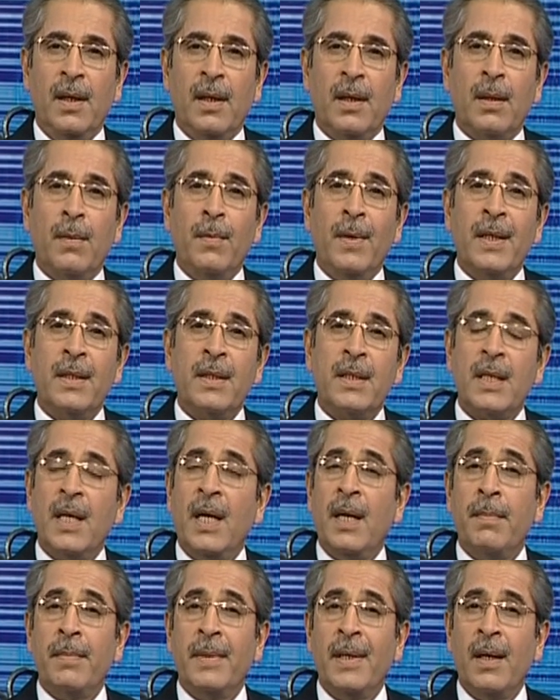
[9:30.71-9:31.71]
The once
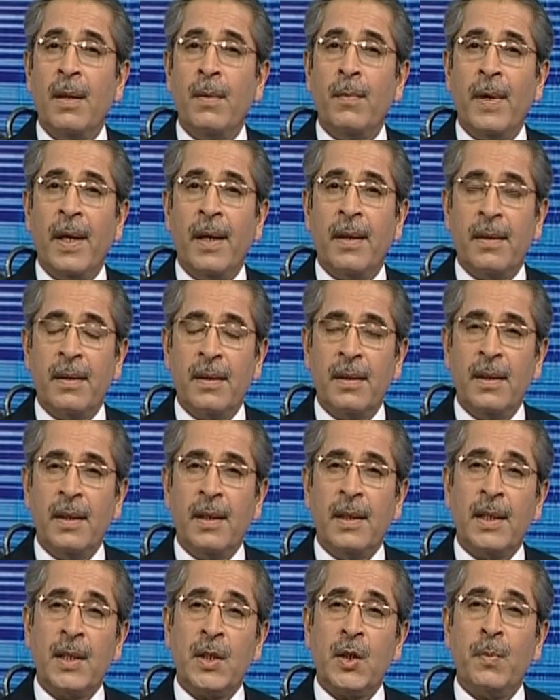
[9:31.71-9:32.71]
I'm done with
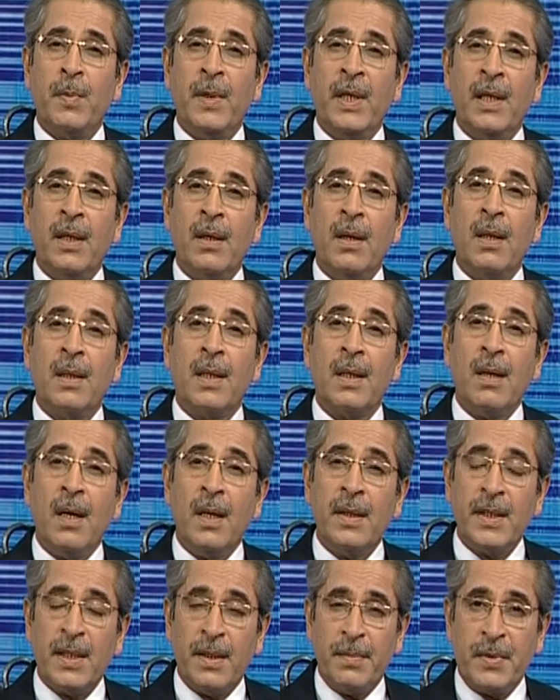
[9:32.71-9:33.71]
explaining all the
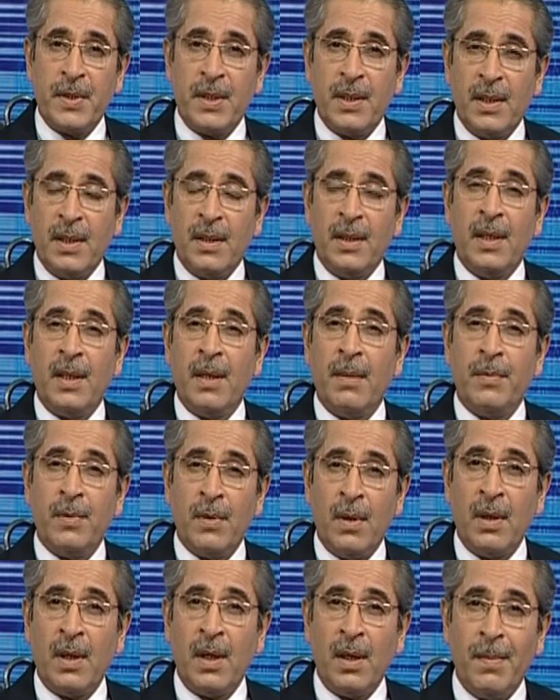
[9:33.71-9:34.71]
concepts that I'm
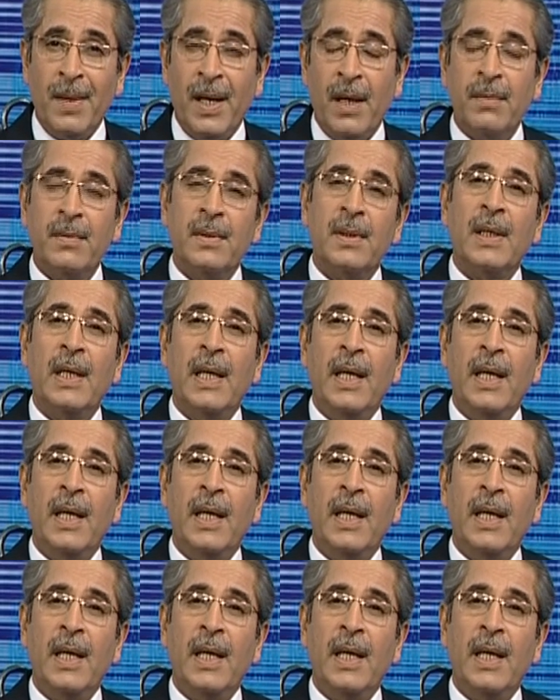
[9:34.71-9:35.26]
talking about,